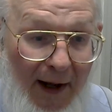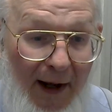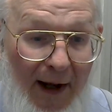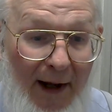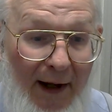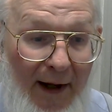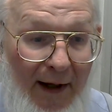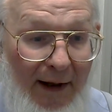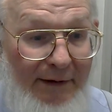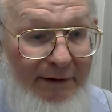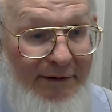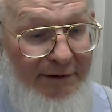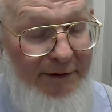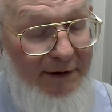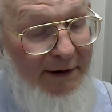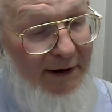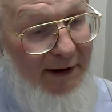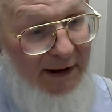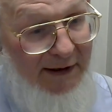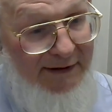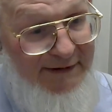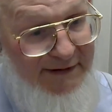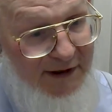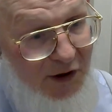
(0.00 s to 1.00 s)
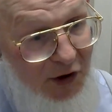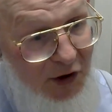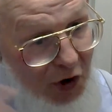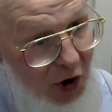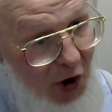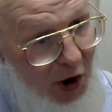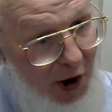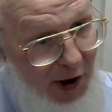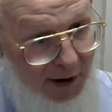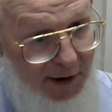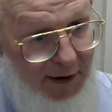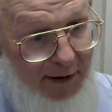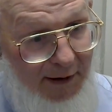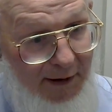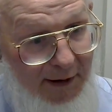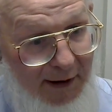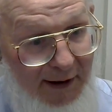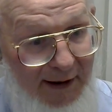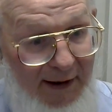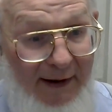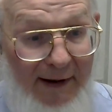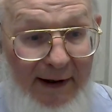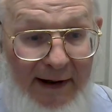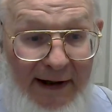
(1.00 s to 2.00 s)
And it's a look,
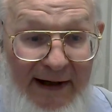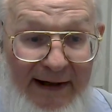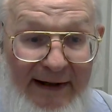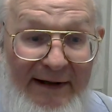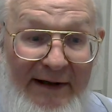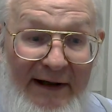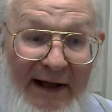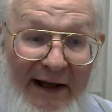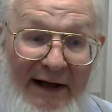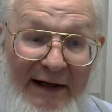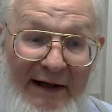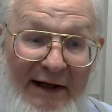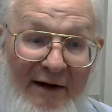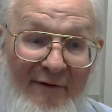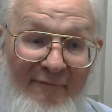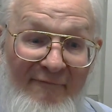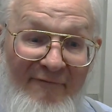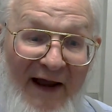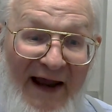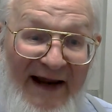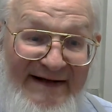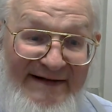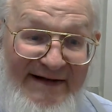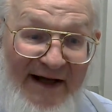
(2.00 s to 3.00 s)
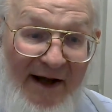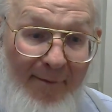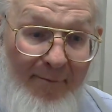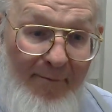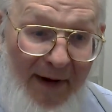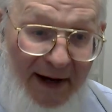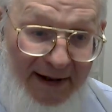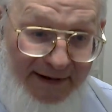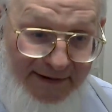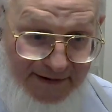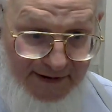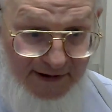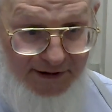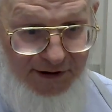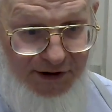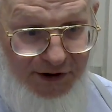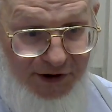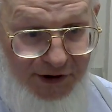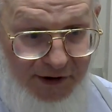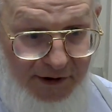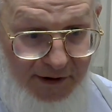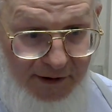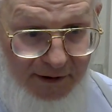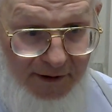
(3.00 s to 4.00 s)
and it conveys a
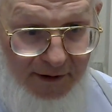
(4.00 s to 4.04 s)
message.